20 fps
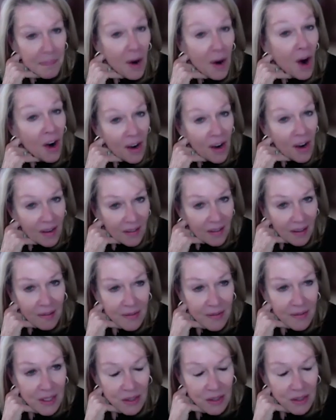part
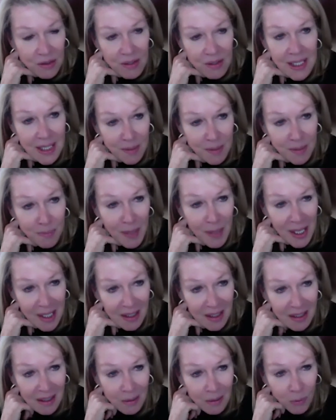of the degree
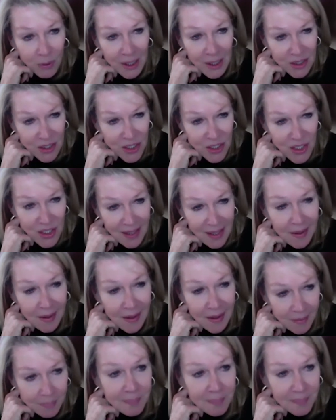embedded in what you're
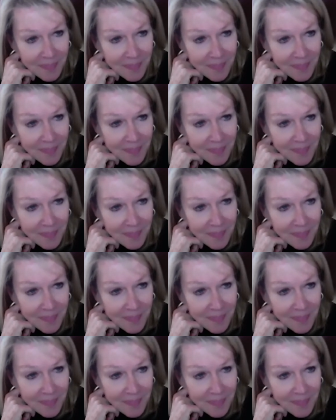studying.